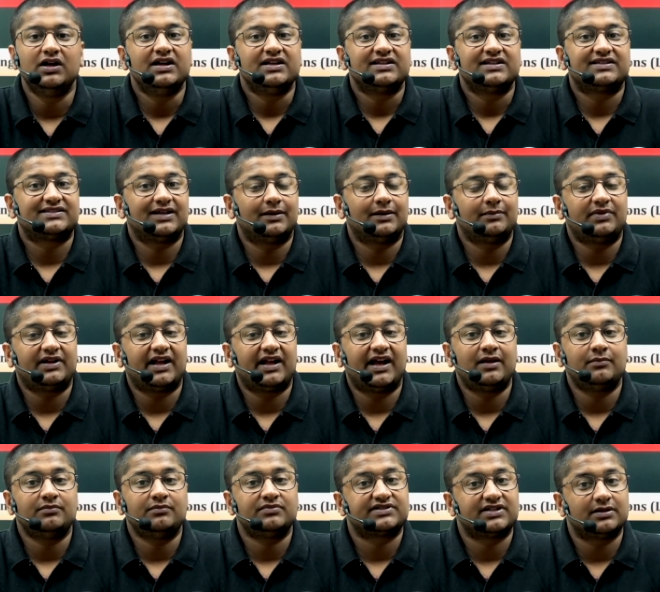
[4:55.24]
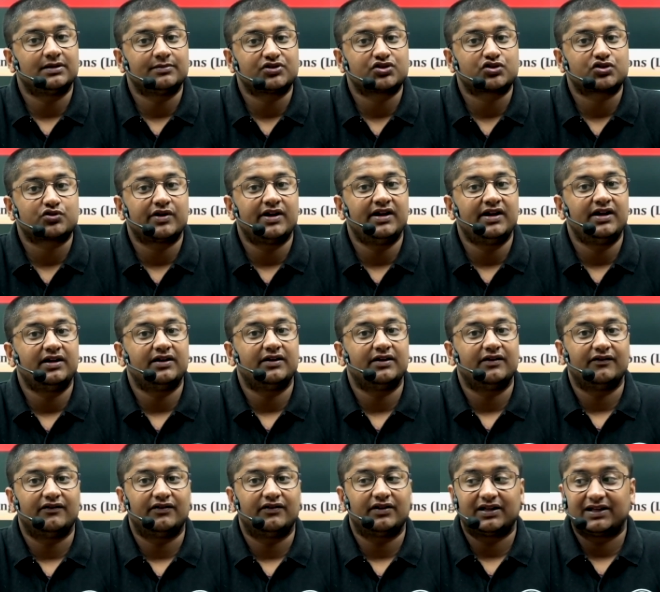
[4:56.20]
Sometimes some student
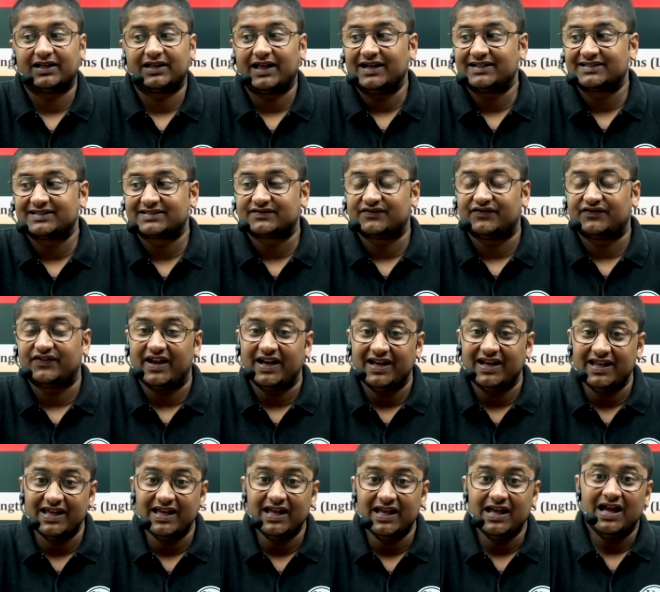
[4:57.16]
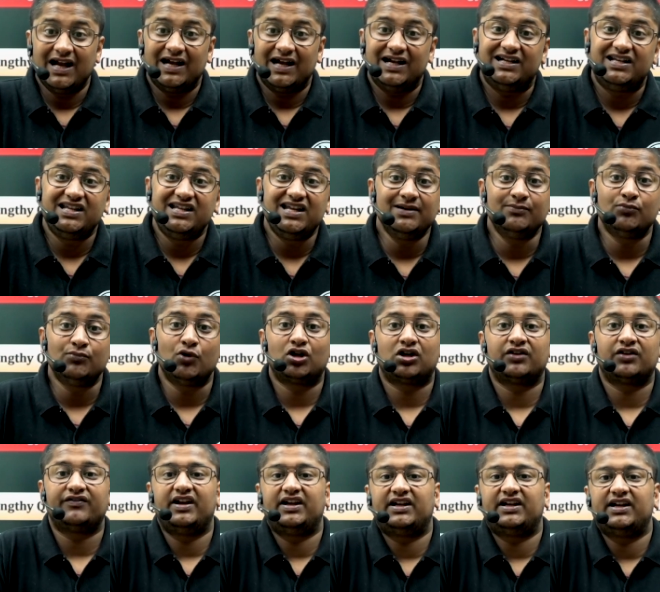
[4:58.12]
gets very
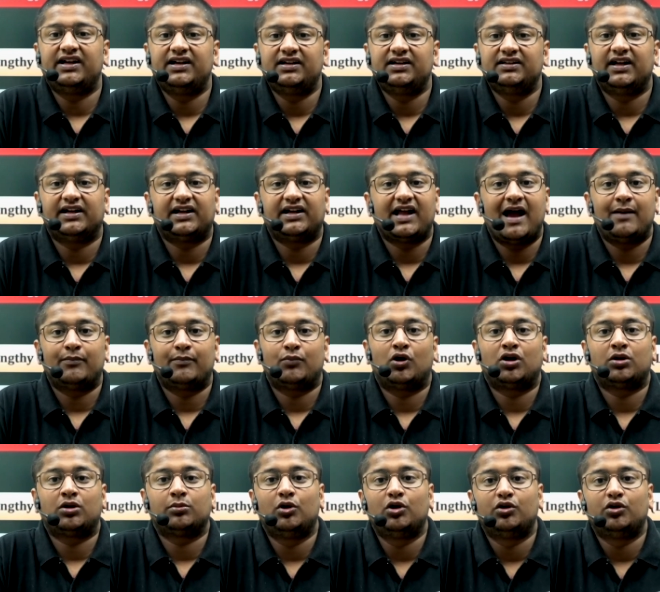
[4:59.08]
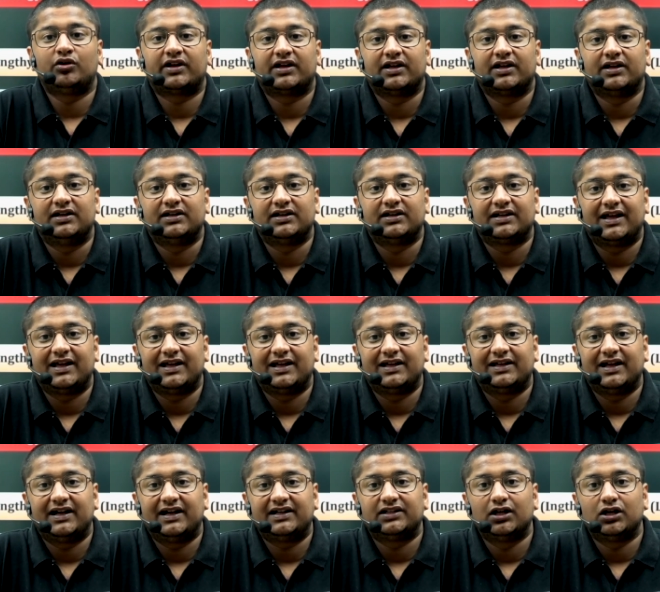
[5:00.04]
demotivated that I am not able to uh,
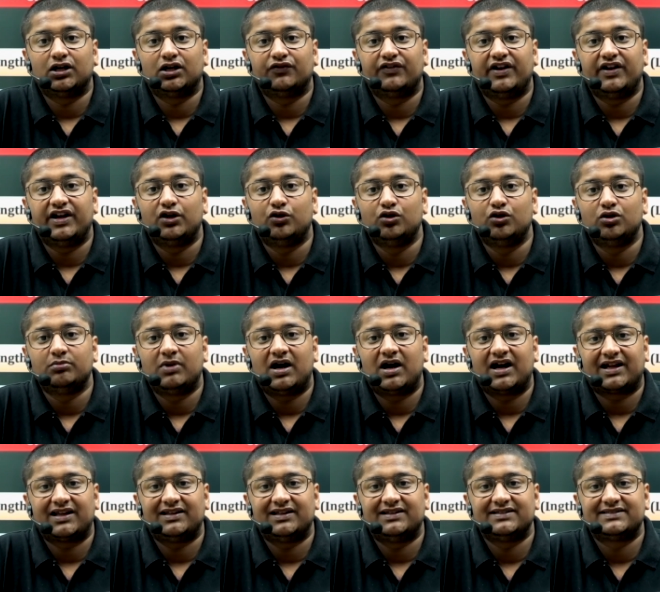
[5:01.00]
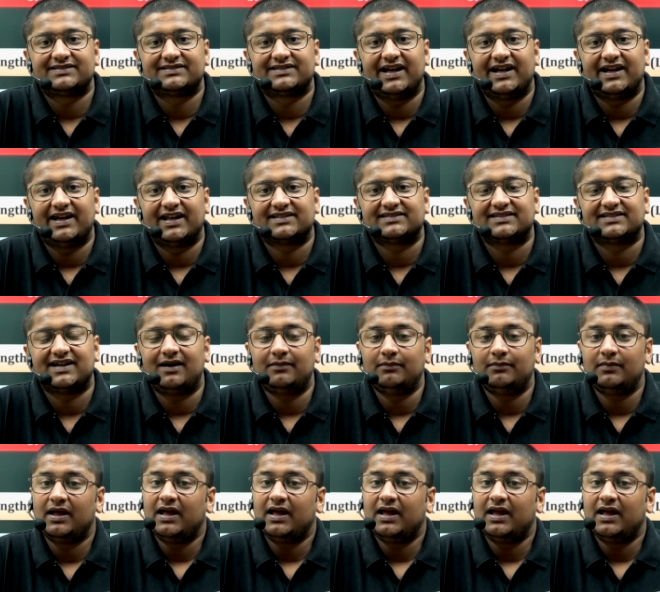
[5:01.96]
get the very good mark in this gate exam.